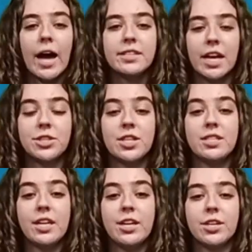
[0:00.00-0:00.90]

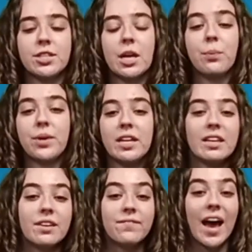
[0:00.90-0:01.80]
Attention seniors,
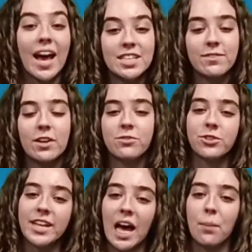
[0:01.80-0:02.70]
completing the FAFSA
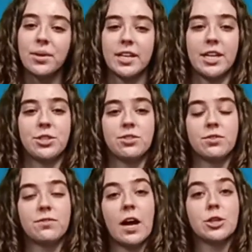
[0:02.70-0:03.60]
free application
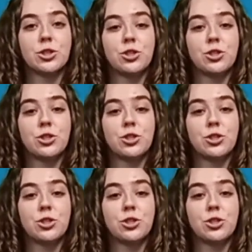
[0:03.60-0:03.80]
for federal